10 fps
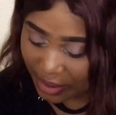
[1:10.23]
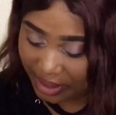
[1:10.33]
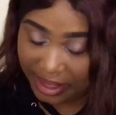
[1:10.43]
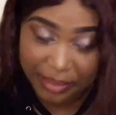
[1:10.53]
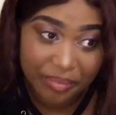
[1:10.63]

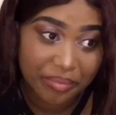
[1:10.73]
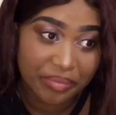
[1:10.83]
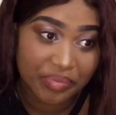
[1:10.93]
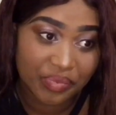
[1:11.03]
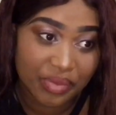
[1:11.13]
Okay.
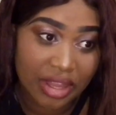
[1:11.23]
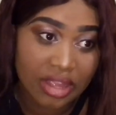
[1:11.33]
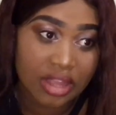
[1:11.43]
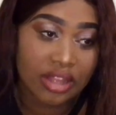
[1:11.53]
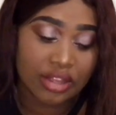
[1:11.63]

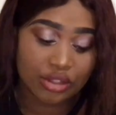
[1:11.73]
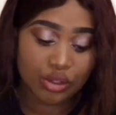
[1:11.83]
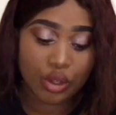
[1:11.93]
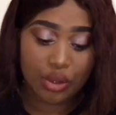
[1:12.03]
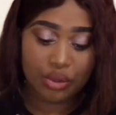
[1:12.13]

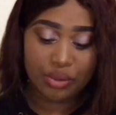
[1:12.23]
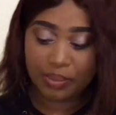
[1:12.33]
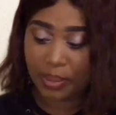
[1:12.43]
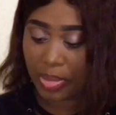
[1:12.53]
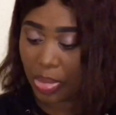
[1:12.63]
So,
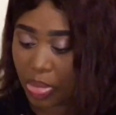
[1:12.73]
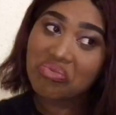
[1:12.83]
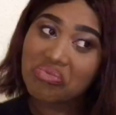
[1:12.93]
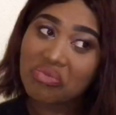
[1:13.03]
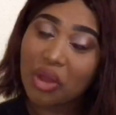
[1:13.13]

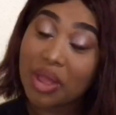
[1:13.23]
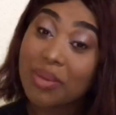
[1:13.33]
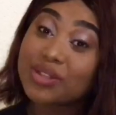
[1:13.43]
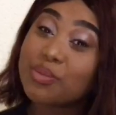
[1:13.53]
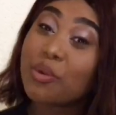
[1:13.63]
I'm
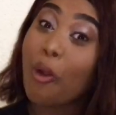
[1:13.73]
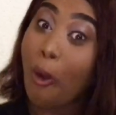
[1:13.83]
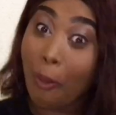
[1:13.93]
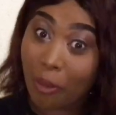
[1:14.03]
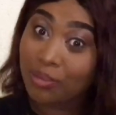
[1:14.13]
going to go.